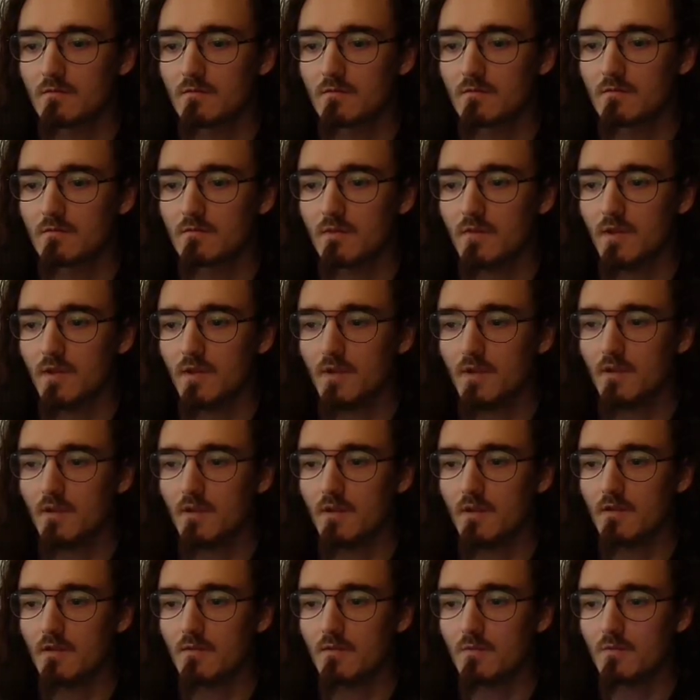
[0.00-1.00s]

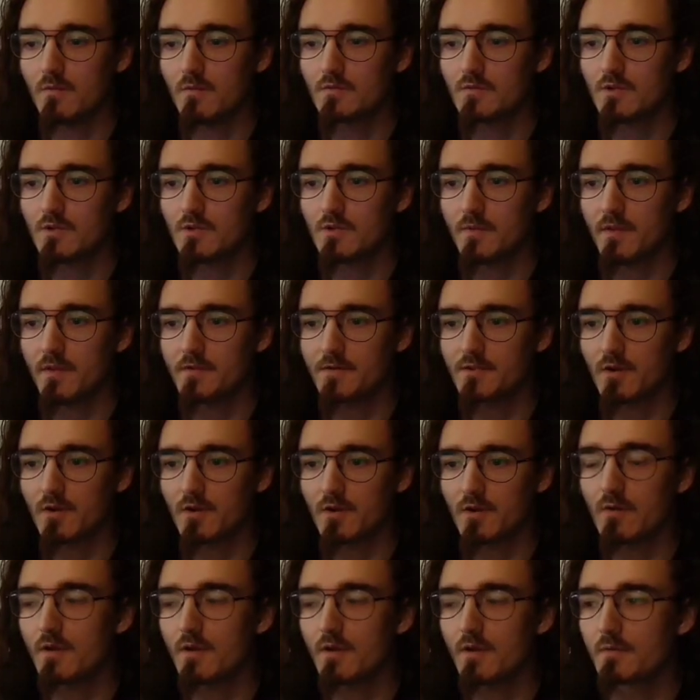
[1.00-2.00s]
Yeah, we'll drop down the
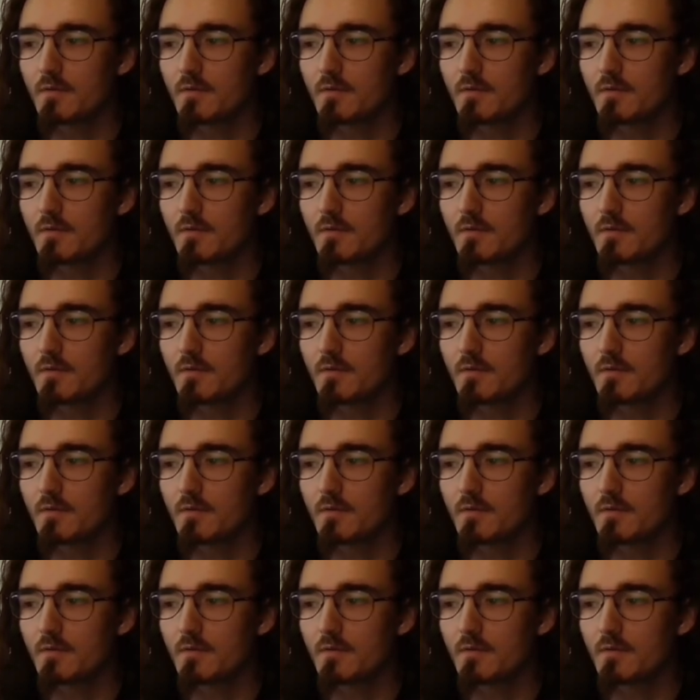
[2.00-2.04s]
Sharkling.